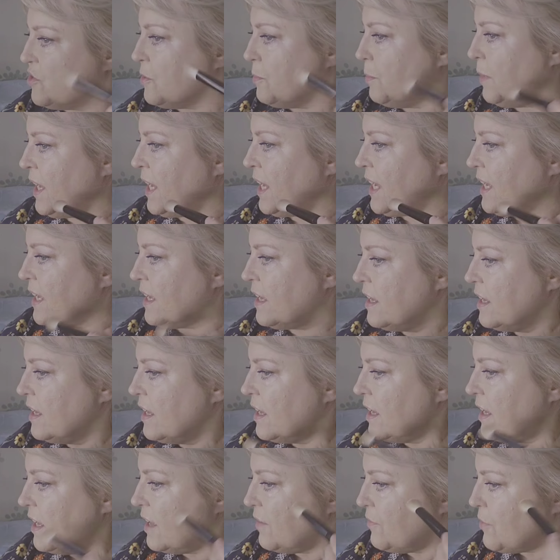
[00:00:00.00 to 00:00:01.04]
to me,
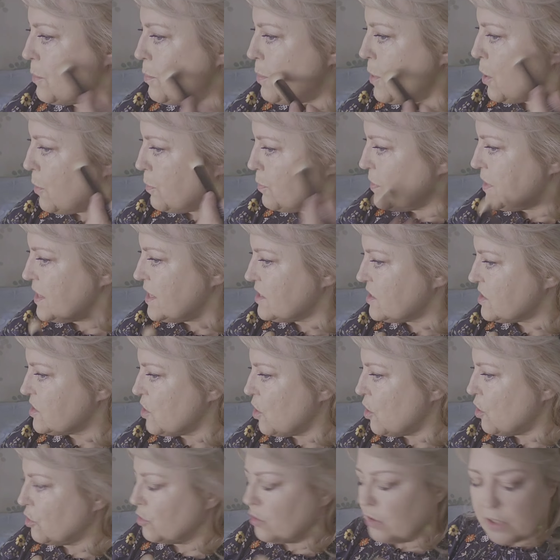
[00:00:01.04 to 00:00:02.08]
if I pop
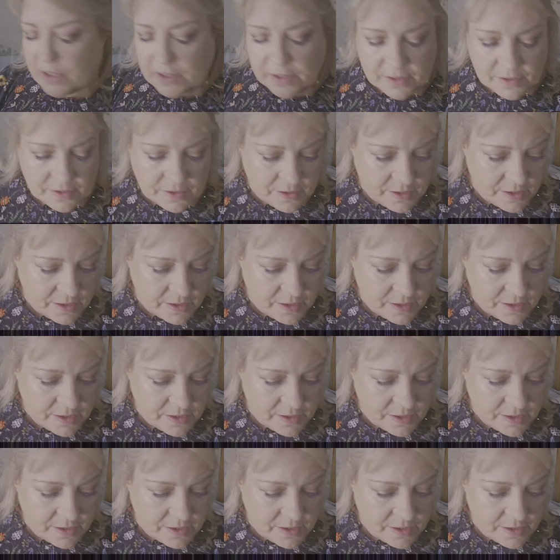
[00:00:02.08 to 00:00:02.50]
this on,